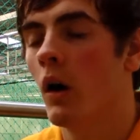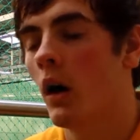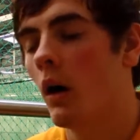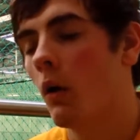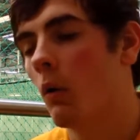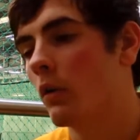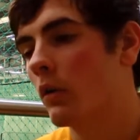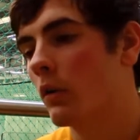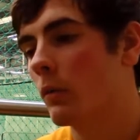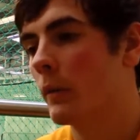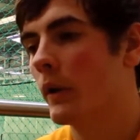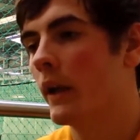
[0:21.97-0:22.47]
I
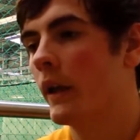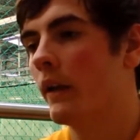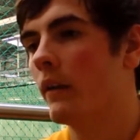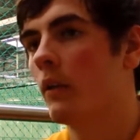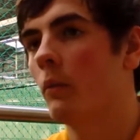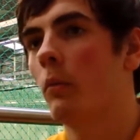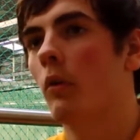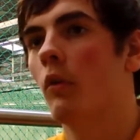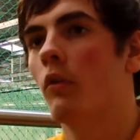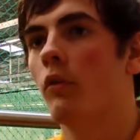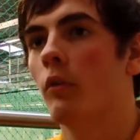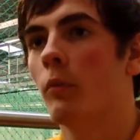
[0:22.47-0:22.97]
want to be hitting
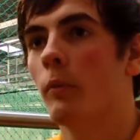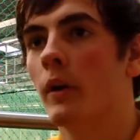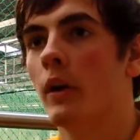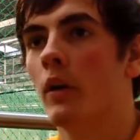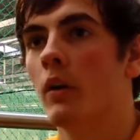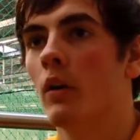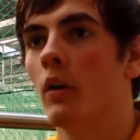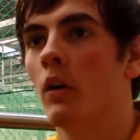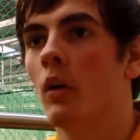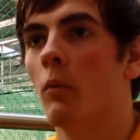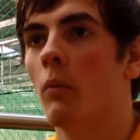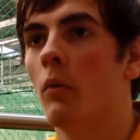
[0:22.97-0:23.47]
the ball through
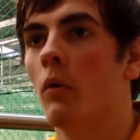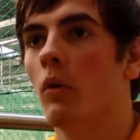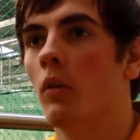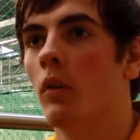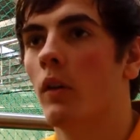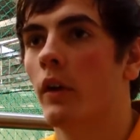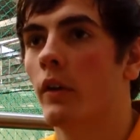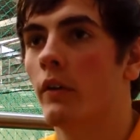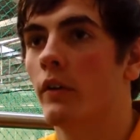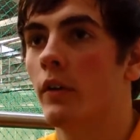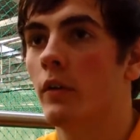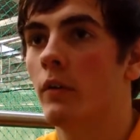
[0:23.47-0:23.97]
mid-on a lot more
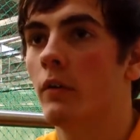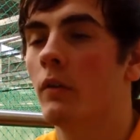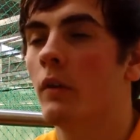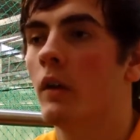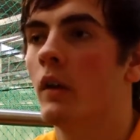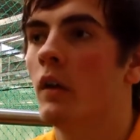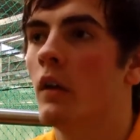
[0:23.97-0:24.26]
than I do.